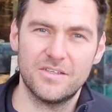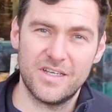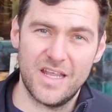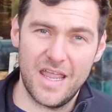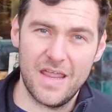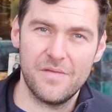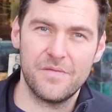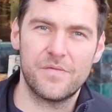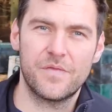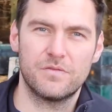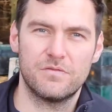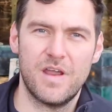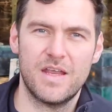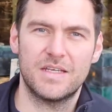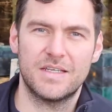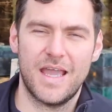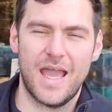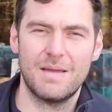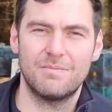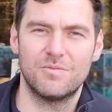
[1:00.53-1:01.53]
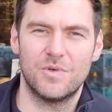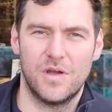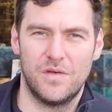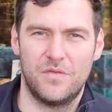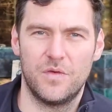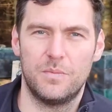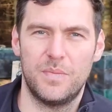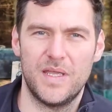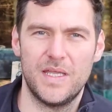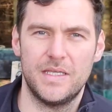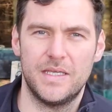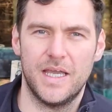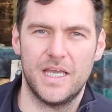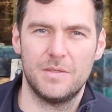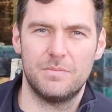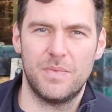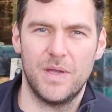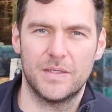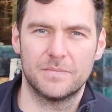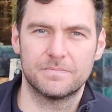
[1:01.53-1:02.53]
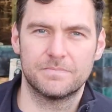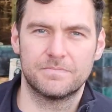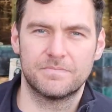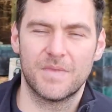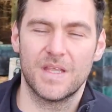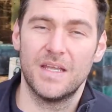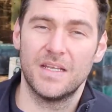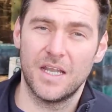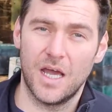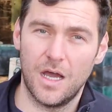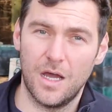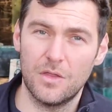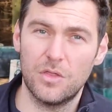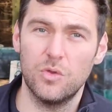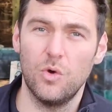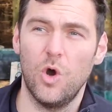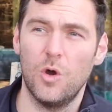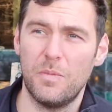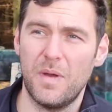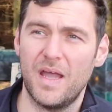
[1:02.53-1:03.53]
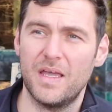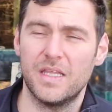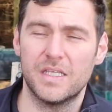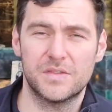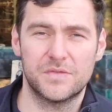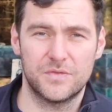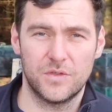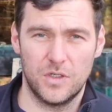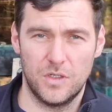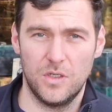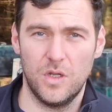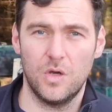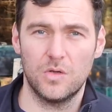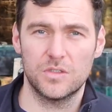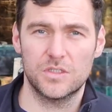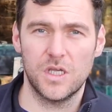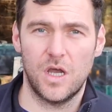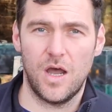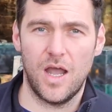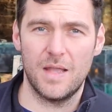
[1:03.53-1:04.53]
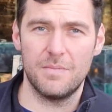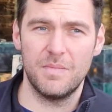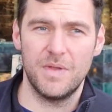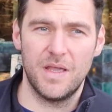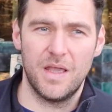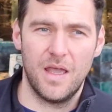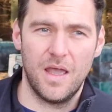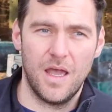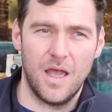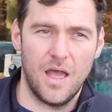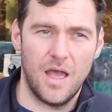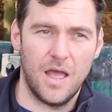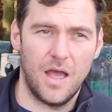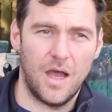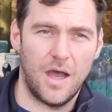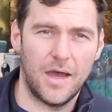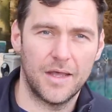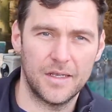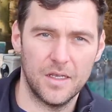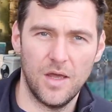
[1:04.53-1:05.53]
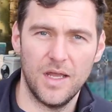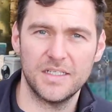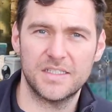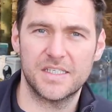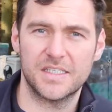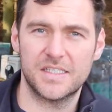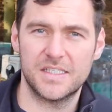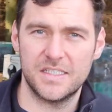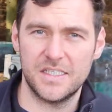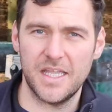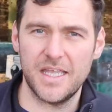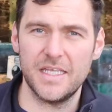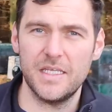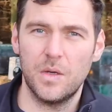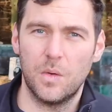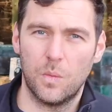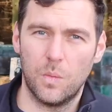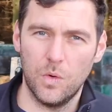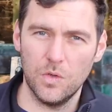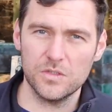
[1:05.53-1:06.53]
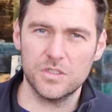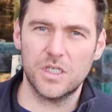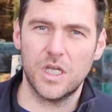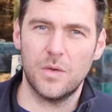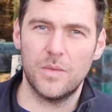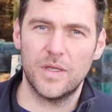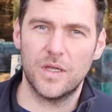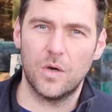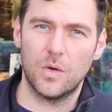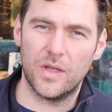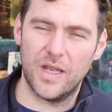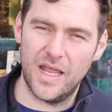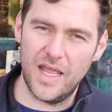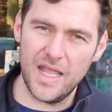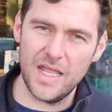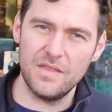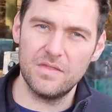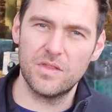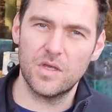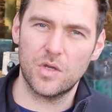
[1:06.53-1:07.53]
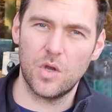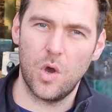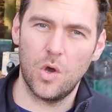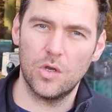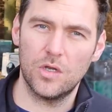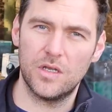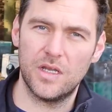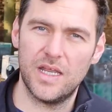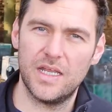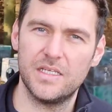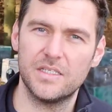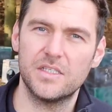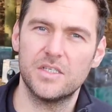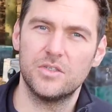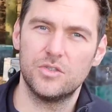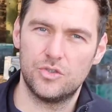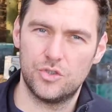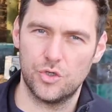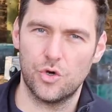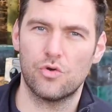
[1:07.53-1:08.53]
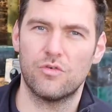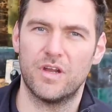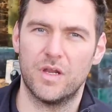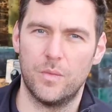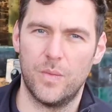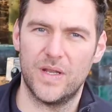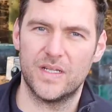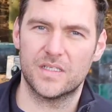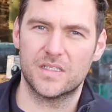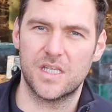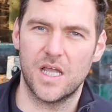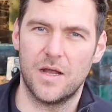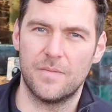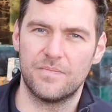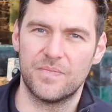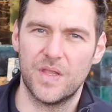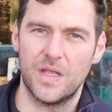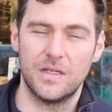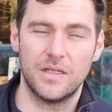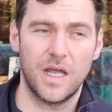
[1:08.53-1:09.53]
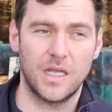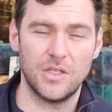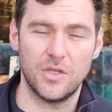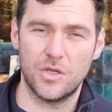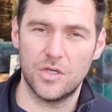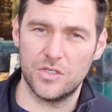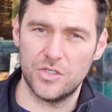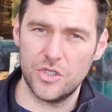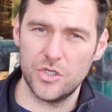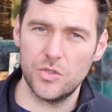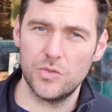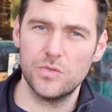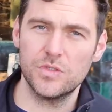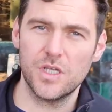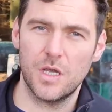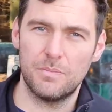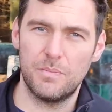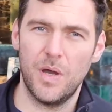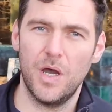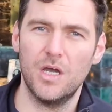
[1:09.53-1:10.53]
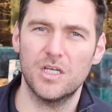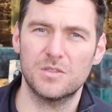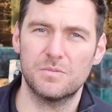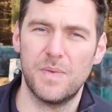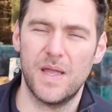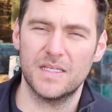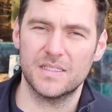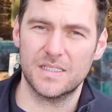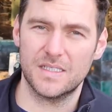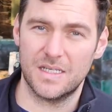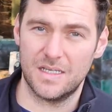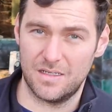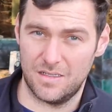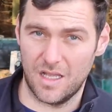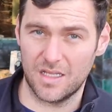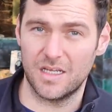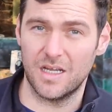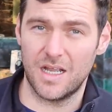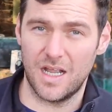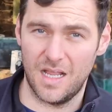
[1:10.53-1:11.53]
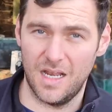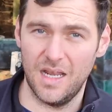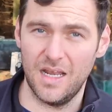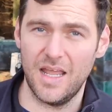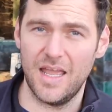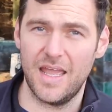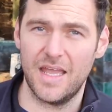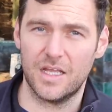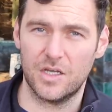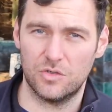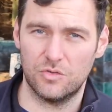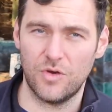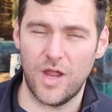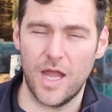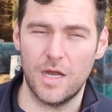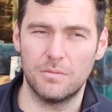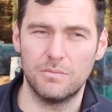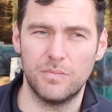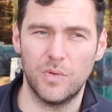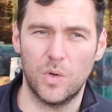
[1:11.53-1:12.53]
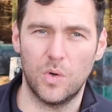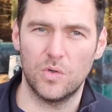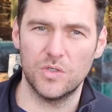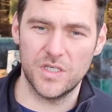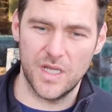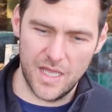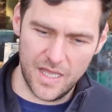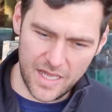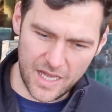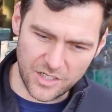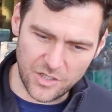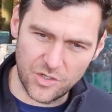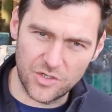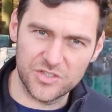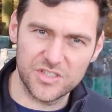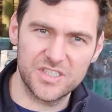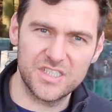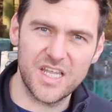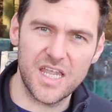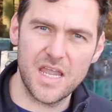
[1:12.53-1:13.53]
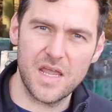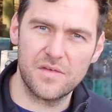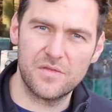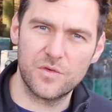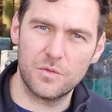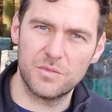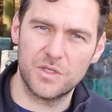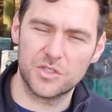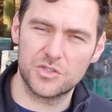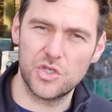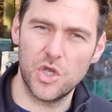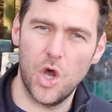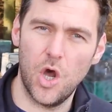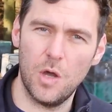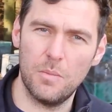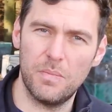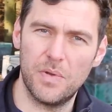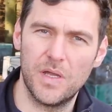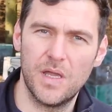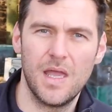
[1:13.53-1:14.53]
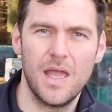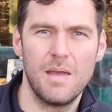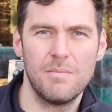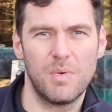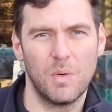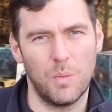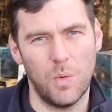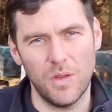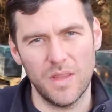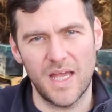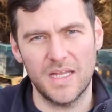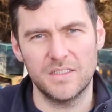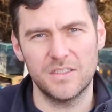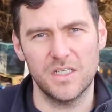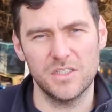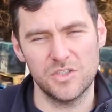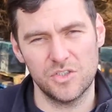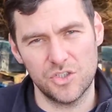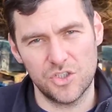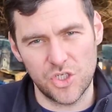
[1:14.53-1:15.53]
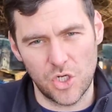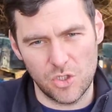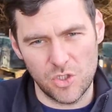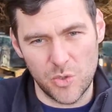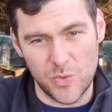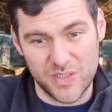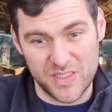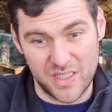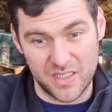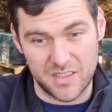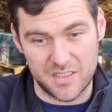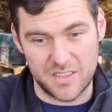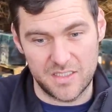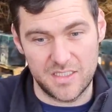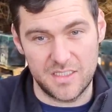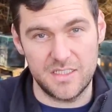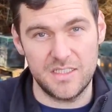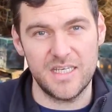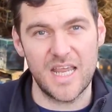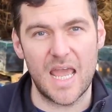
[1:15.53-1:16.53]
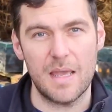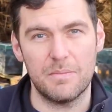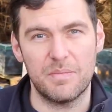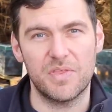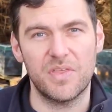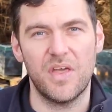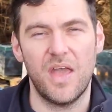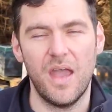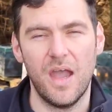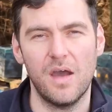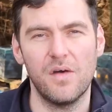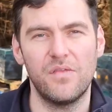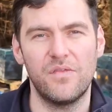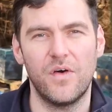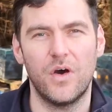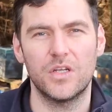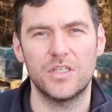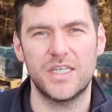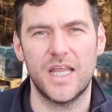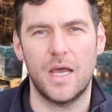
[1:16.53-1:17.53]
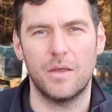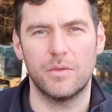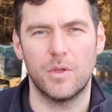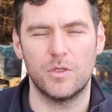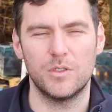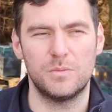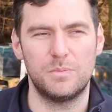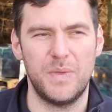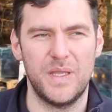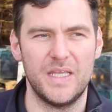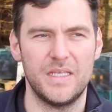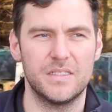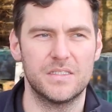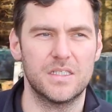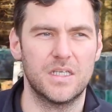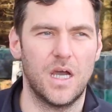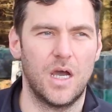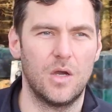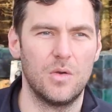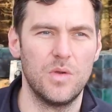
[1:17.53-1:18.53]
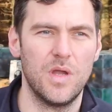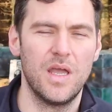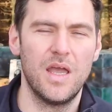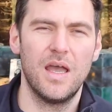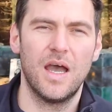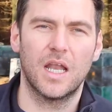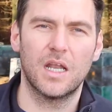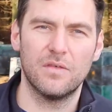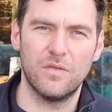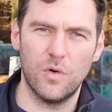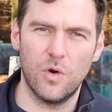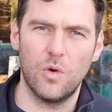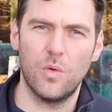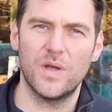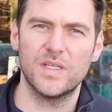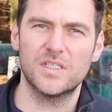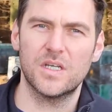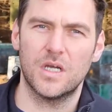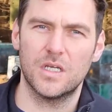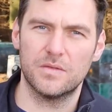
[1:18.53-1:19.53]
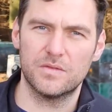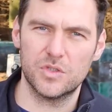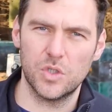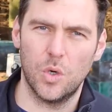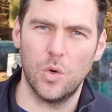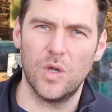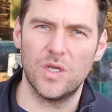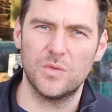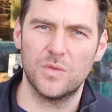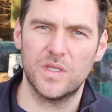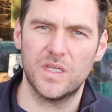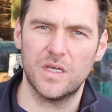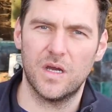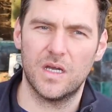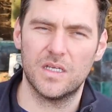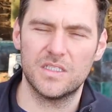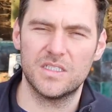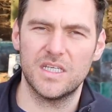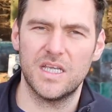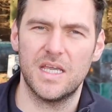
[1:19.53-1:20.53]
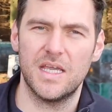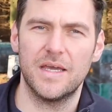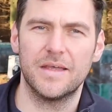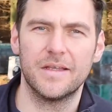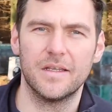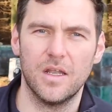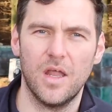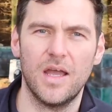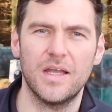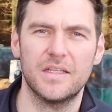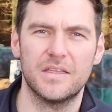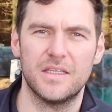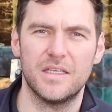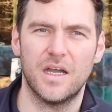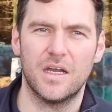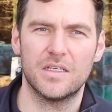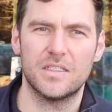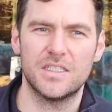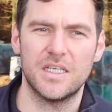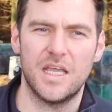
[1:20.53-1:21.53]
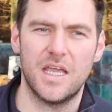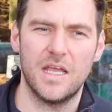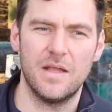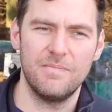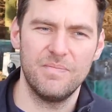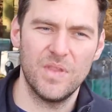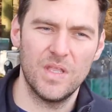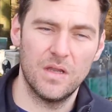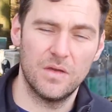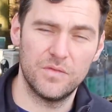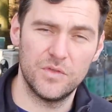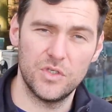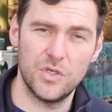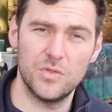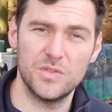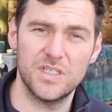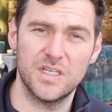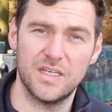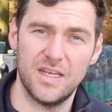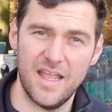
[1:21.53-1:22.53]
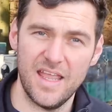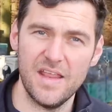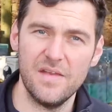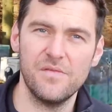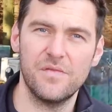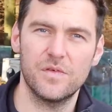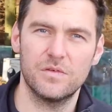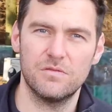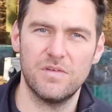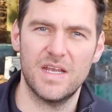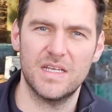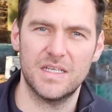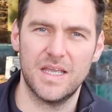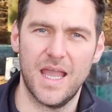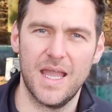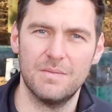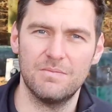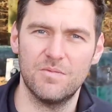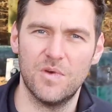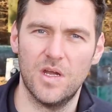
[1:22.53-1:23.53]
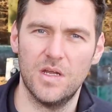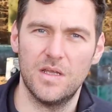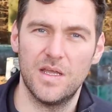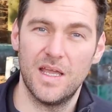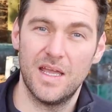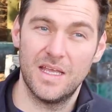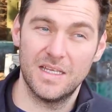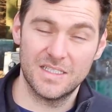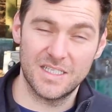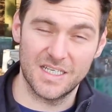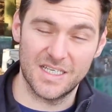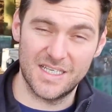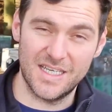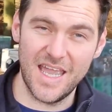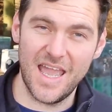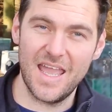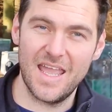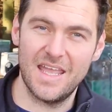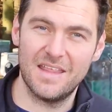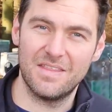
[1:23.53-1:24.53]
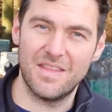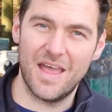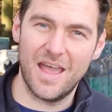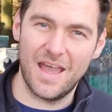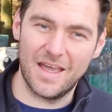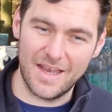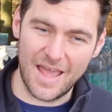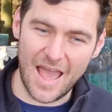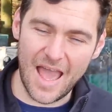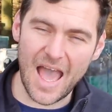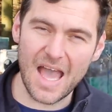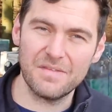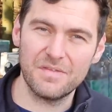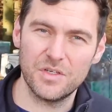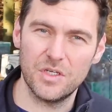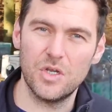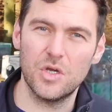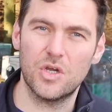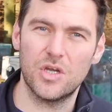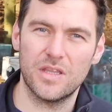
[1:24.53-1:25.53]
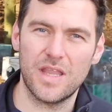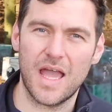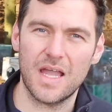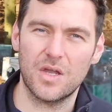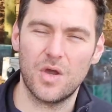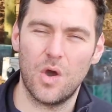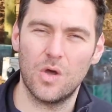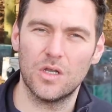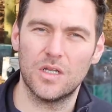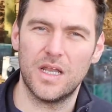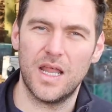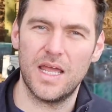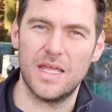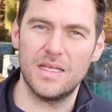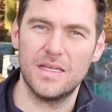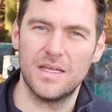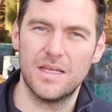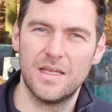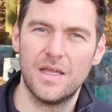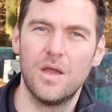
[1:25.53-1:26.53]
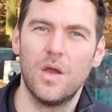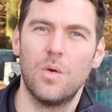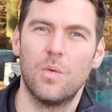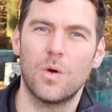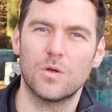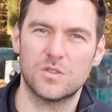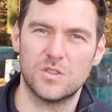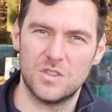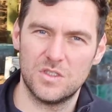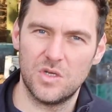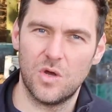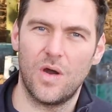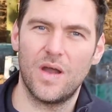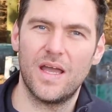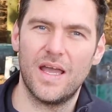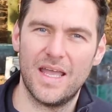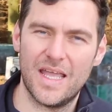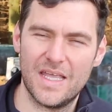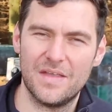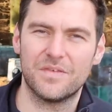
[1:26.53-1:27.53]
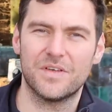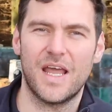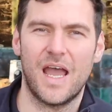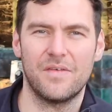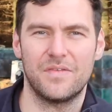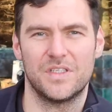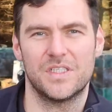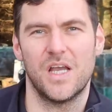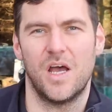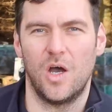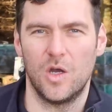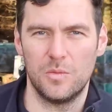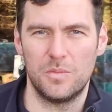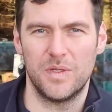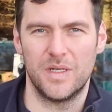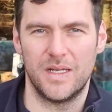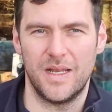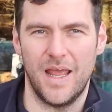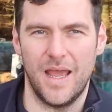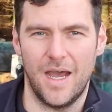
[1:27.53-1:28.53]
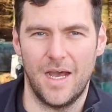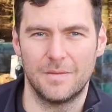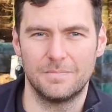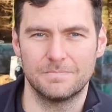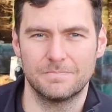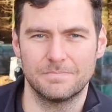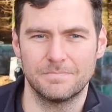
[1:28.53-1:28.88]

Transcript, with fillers: an infrared camera for beekeeping? Now, I thought about this for a long time. I'd like to see what's going on in the colonies during winter. Now, you can use a Perspex, like a clear crown board, and you can see in from the top, but what that doesn't show you is the depth, how far down those bees go. And I've always kind of toyed with the idea and liked the idea of using an infrared camera to get in there and have a look at that colony whilst not even having to open it up.